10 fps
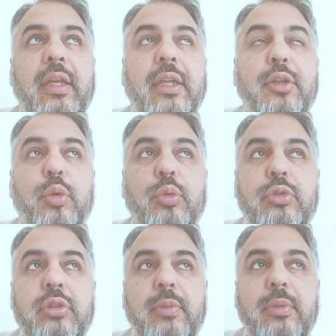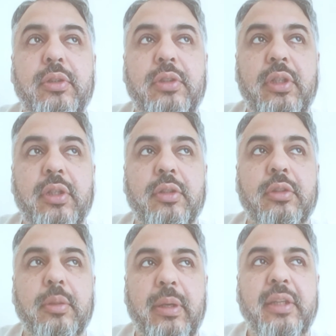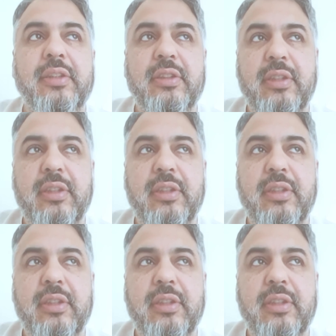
in Oldham and other places.